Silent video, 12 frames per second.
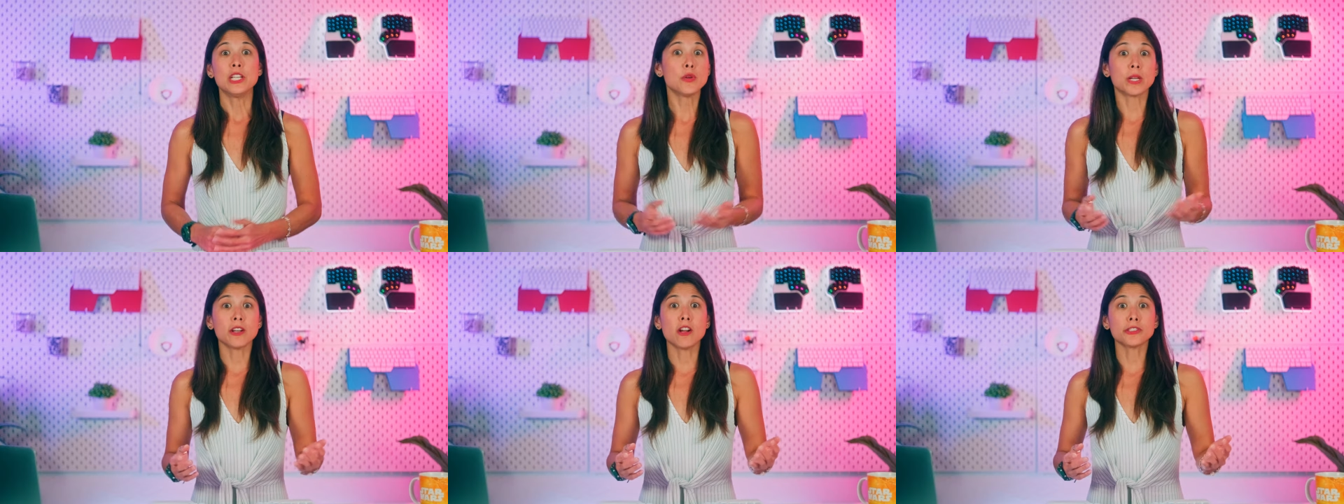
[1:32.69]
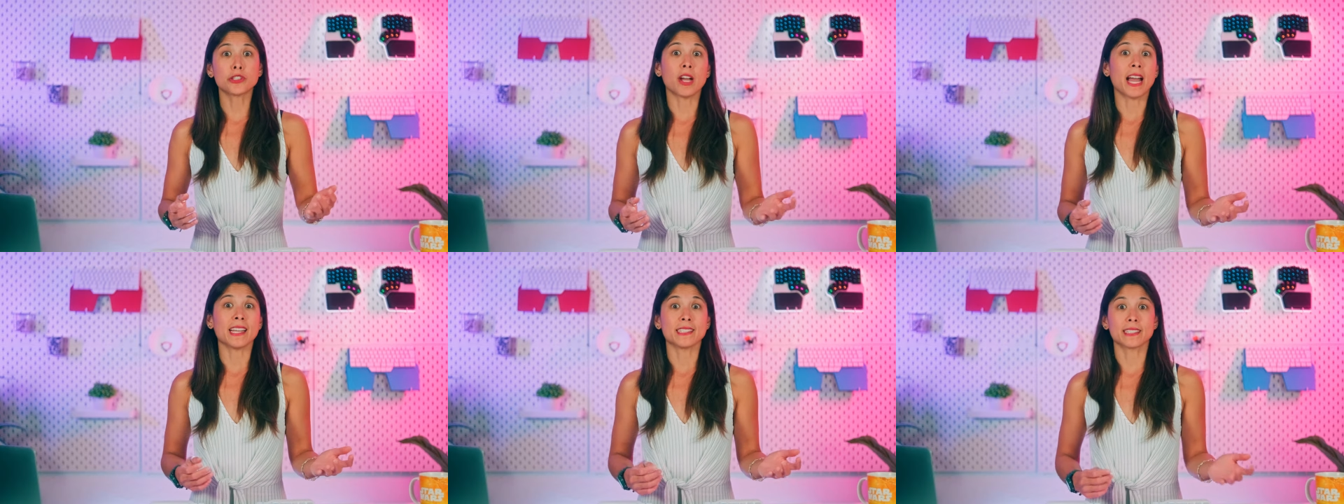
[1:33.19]
You can also
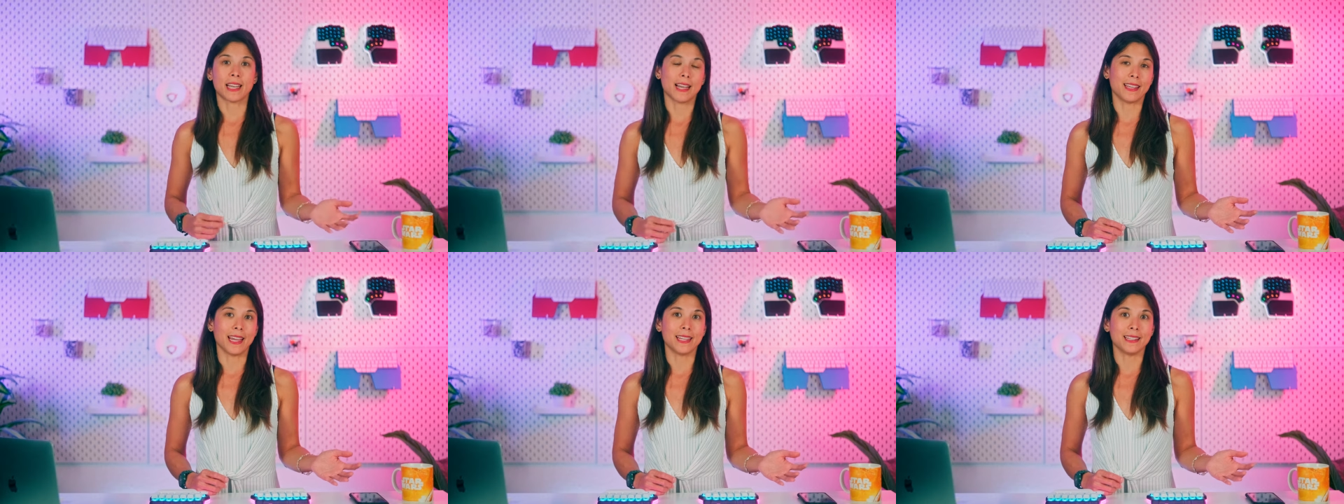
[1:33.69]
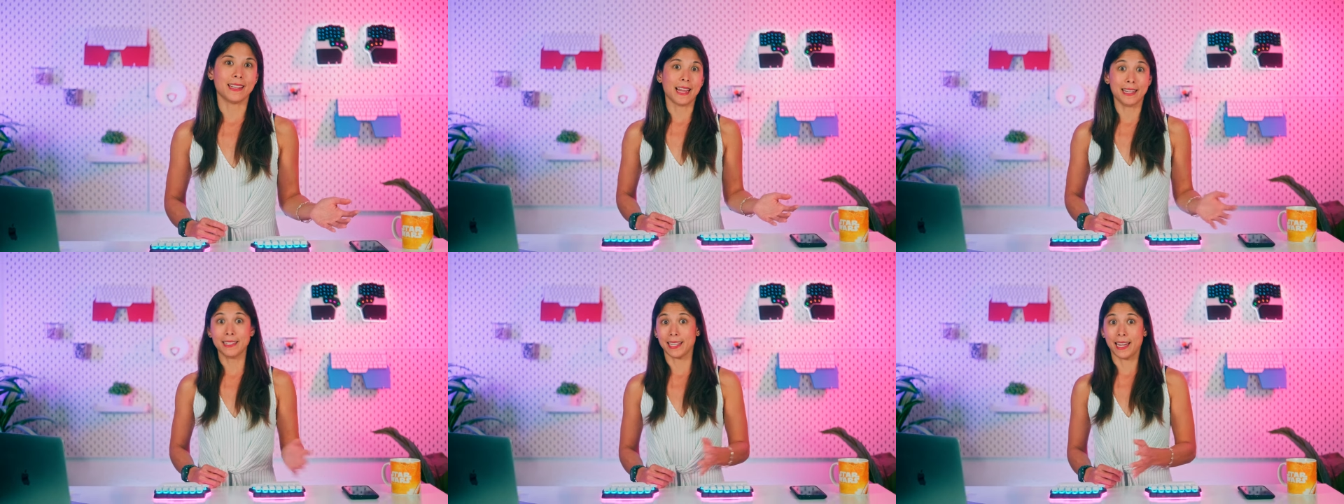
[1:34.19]
ask again
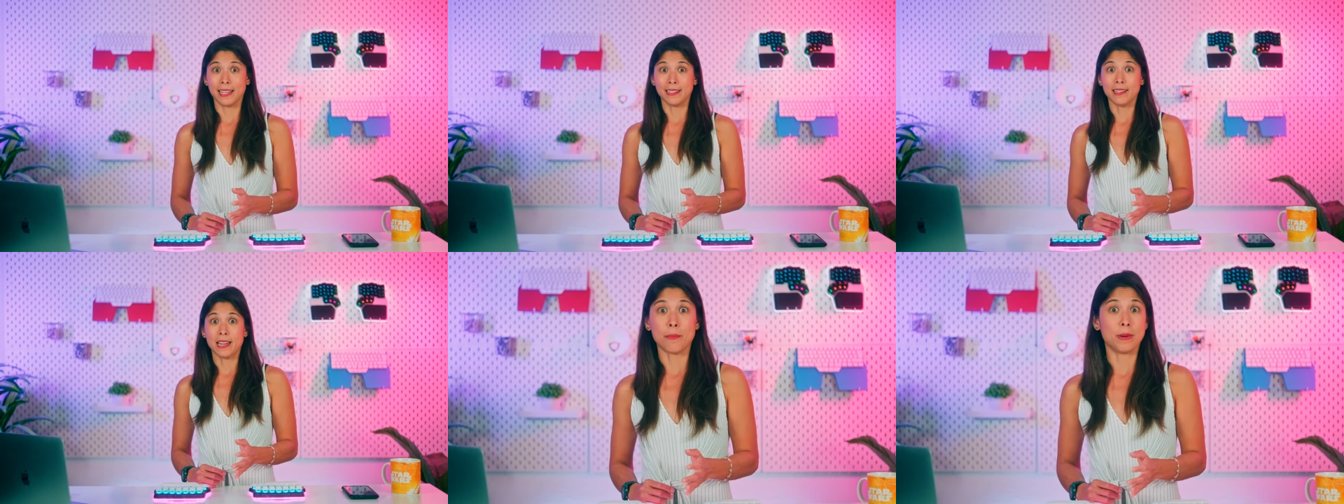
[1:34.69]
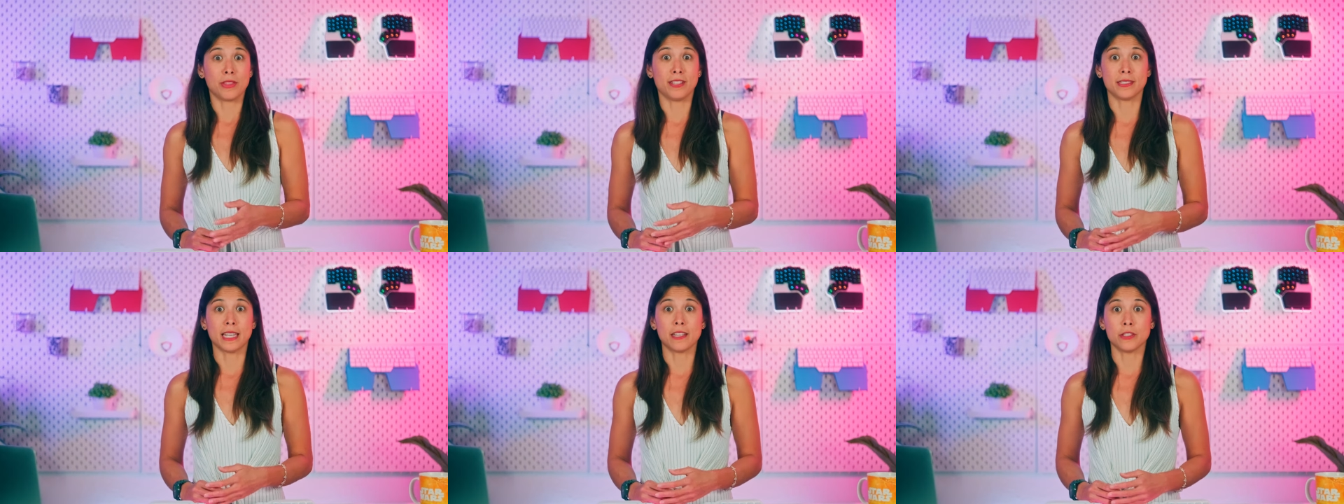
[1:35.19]
and again about the
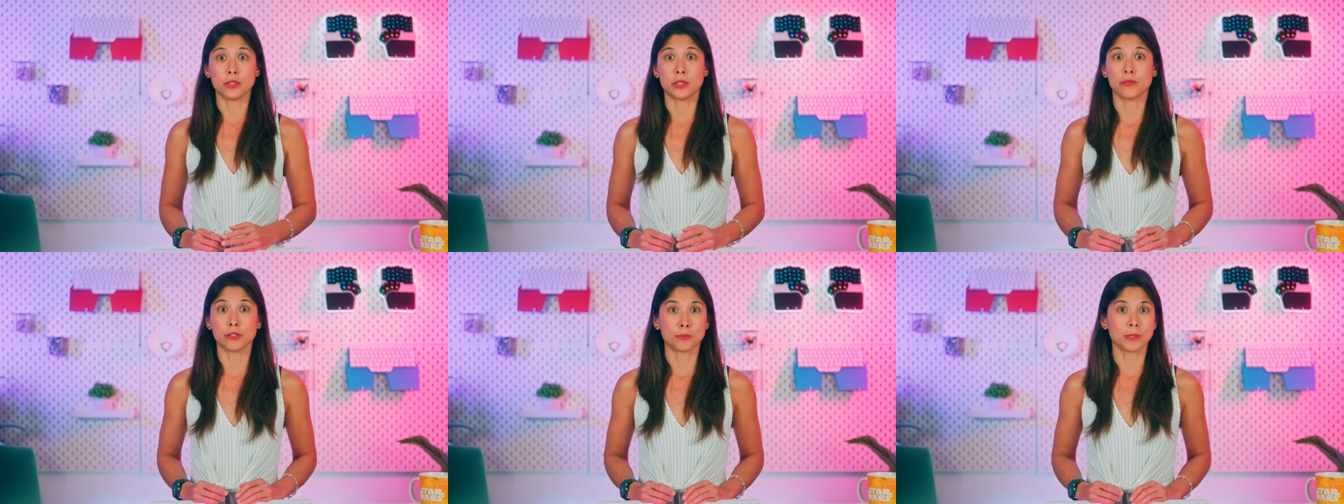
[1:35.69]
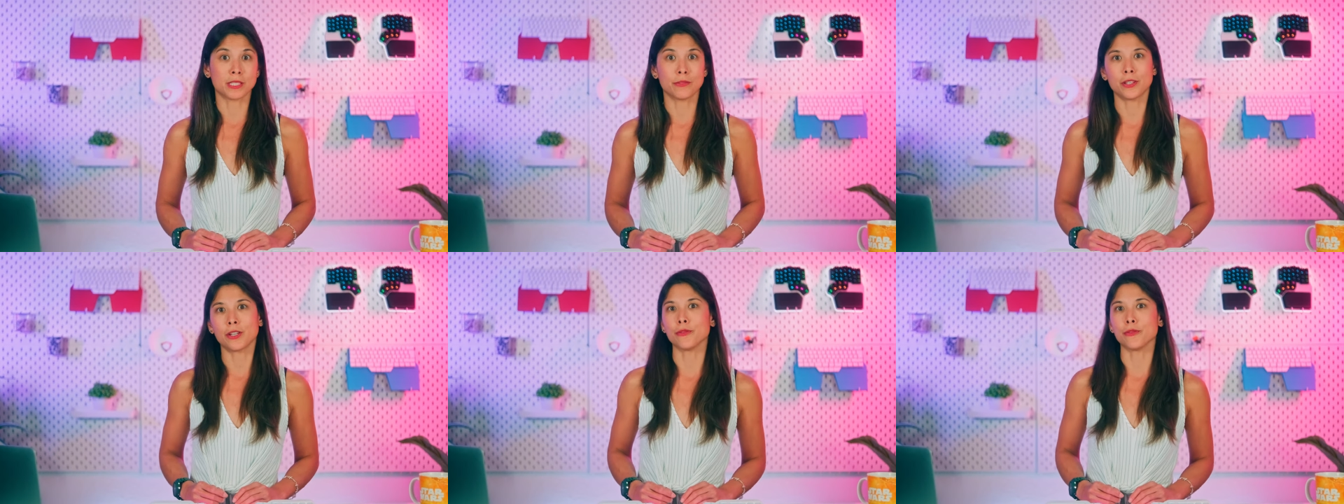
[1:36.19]
status of your specific